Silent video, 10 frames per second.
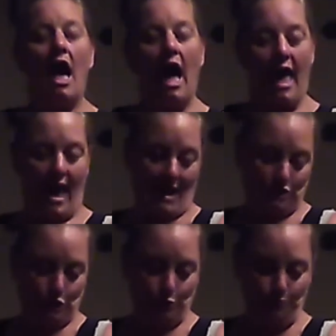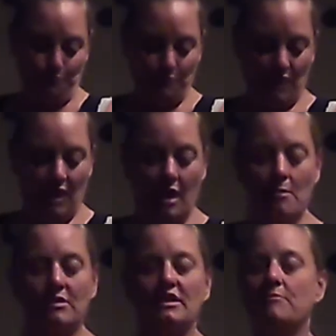I had to.
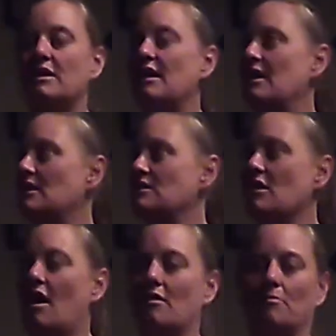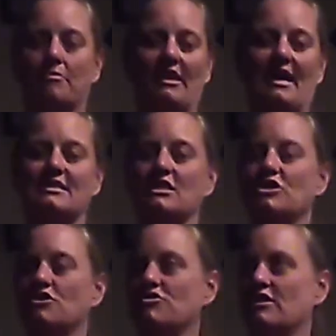Believe me, it is not plastic
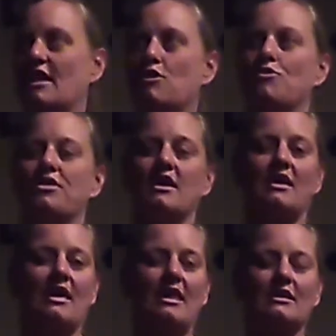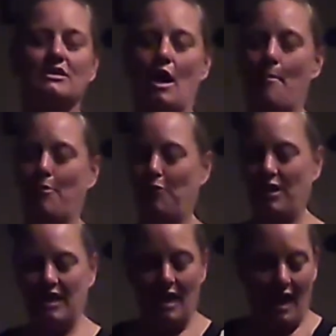surgery like you think. It is not
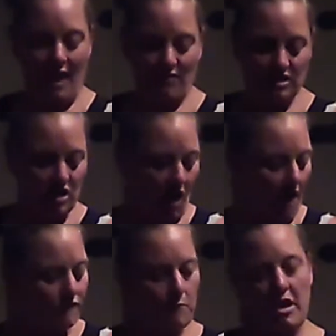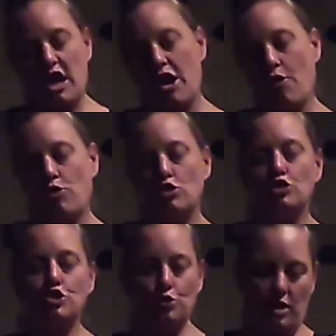pretty. I had a scar from here
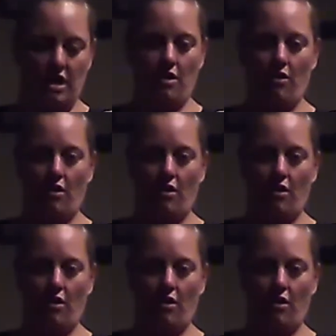to here.